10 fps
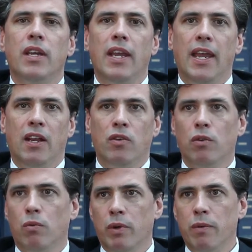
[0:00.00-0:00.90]
and
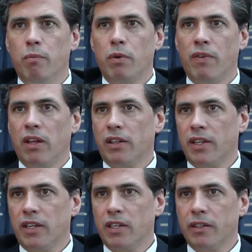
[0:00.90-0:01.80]
we prevail at
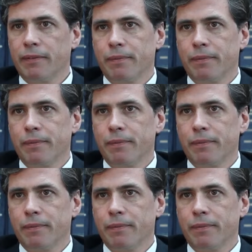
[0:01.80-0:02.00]
that hearing.